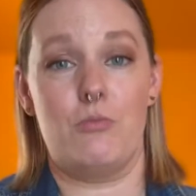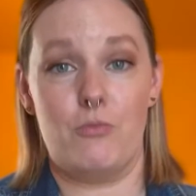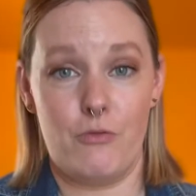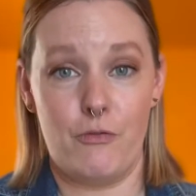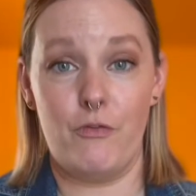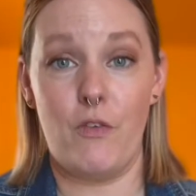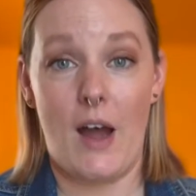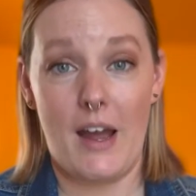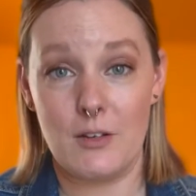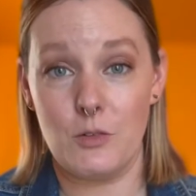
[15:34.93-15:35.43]

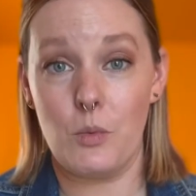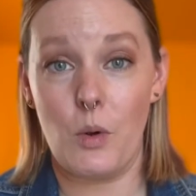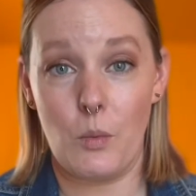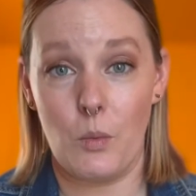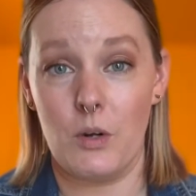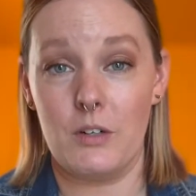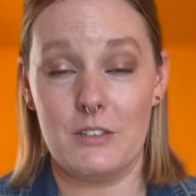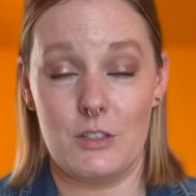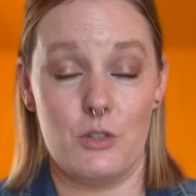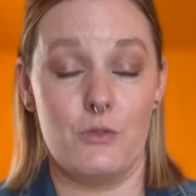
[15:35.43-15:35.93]
find what
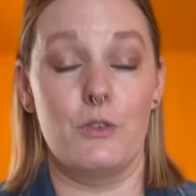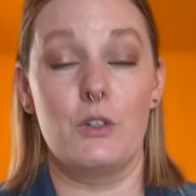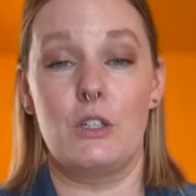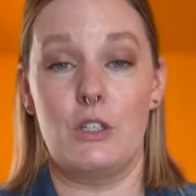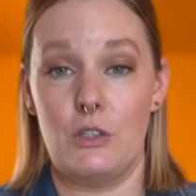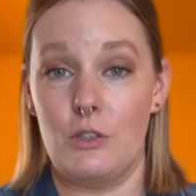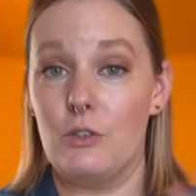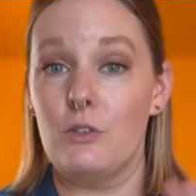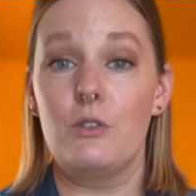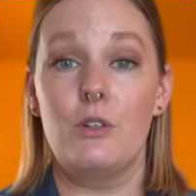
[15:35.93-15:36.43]
works for
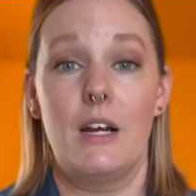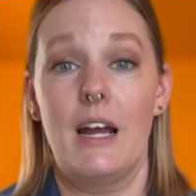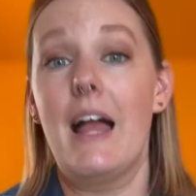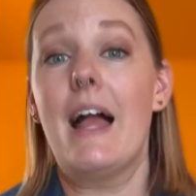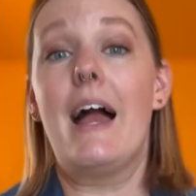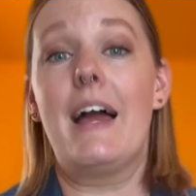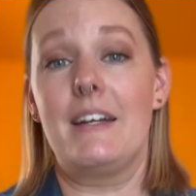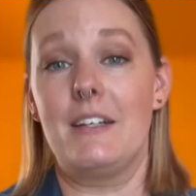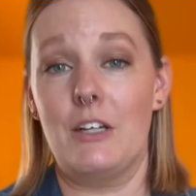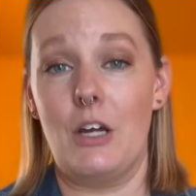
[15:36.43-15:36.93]
you
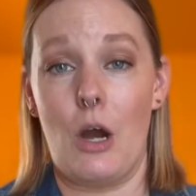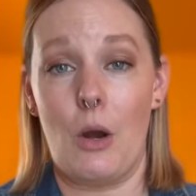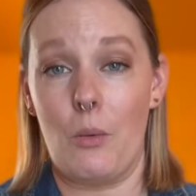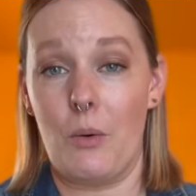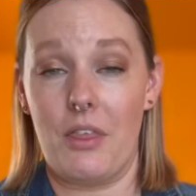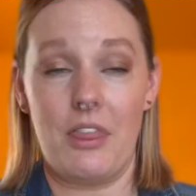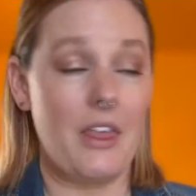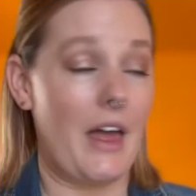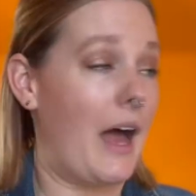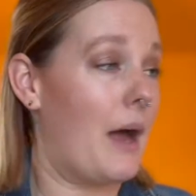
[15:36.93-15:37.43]
and go
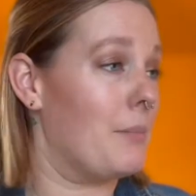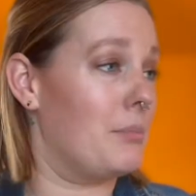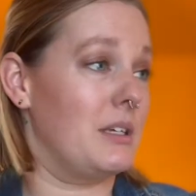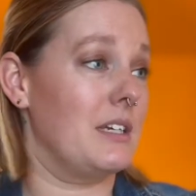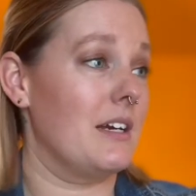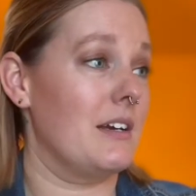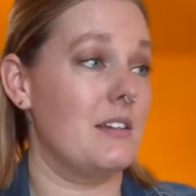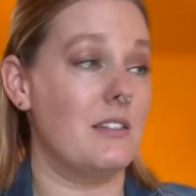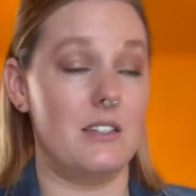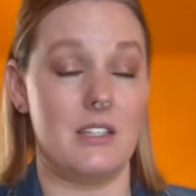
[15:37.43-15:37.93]
with that,
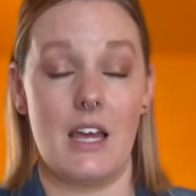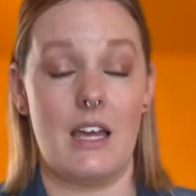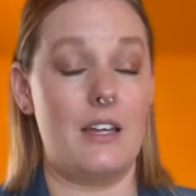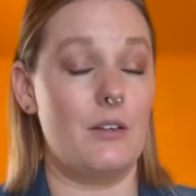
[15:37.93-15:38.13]
because